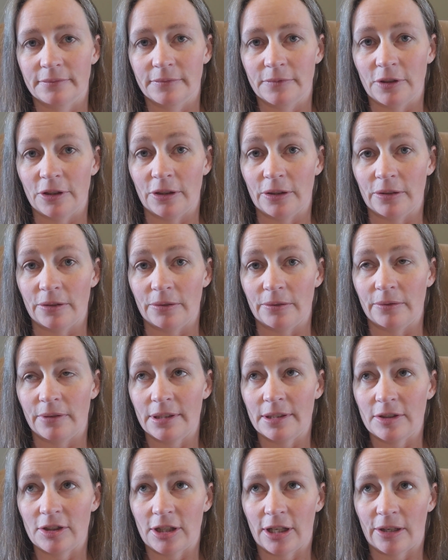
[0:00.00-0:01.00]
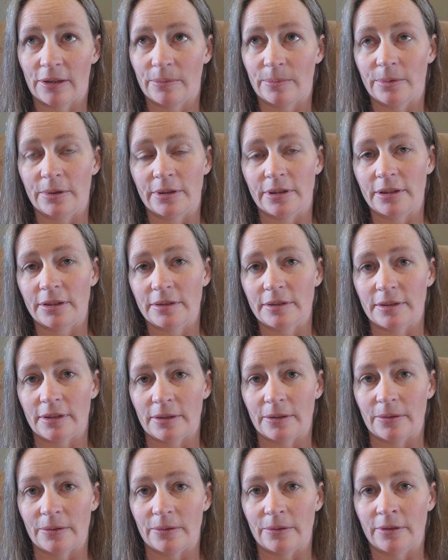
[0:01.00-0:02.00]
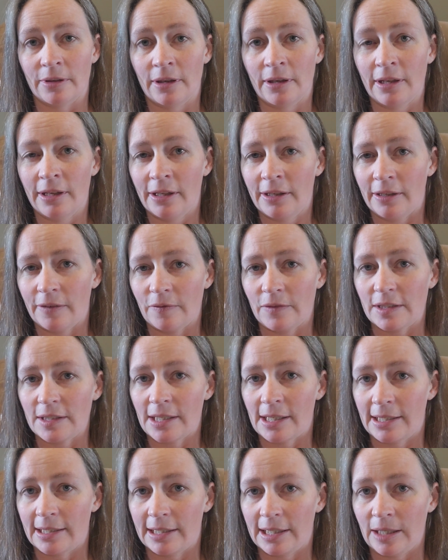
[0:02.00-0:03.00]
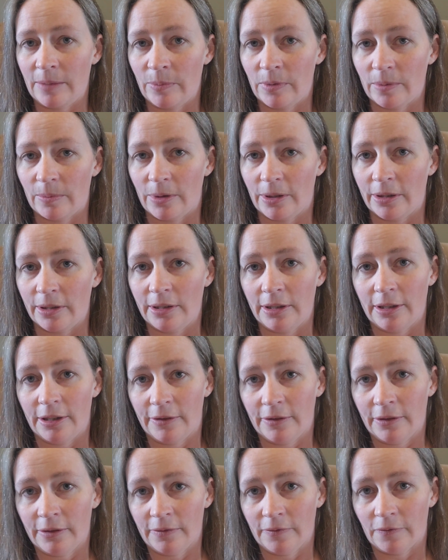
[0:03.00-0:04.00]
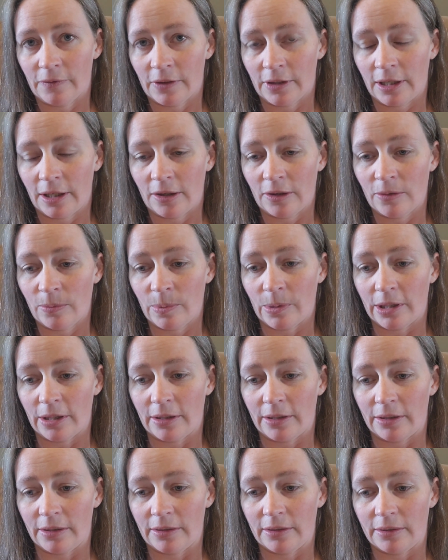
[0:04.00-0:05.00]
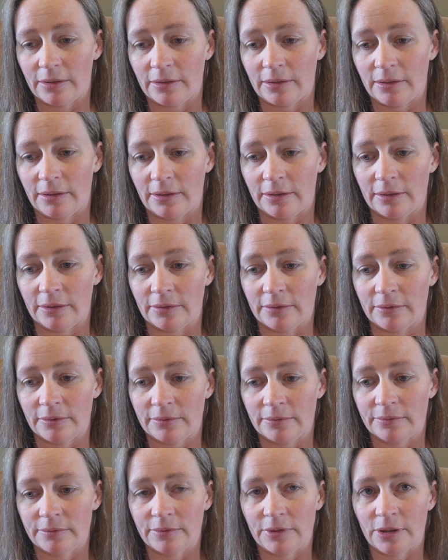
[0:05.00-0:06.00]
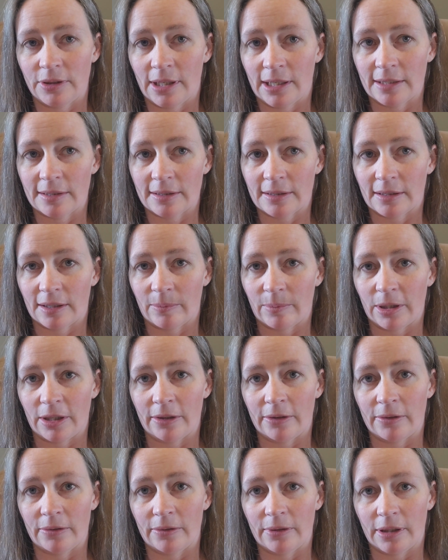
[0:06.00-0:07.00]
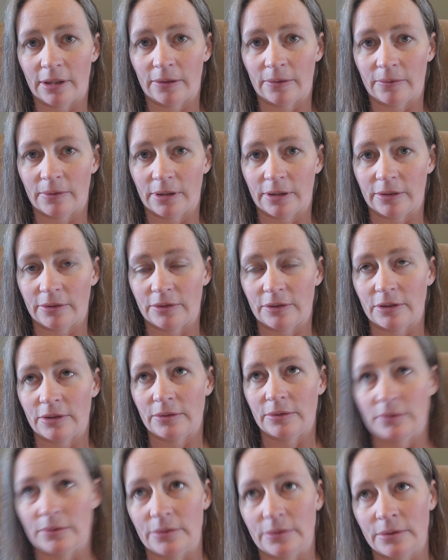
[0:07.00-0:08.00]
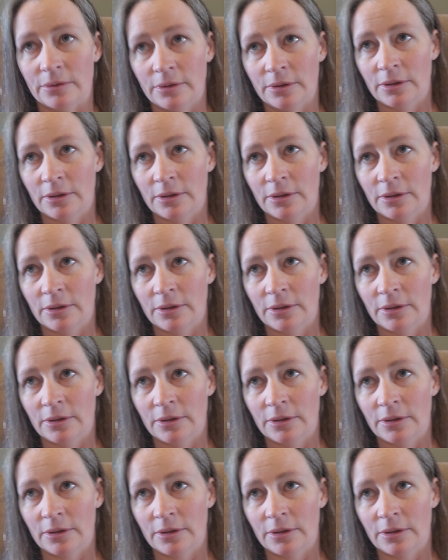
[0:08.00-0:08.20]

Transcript: grow this channel more, so I've decided to keep them on here for now, but you know, you guys can let me know. I don't want to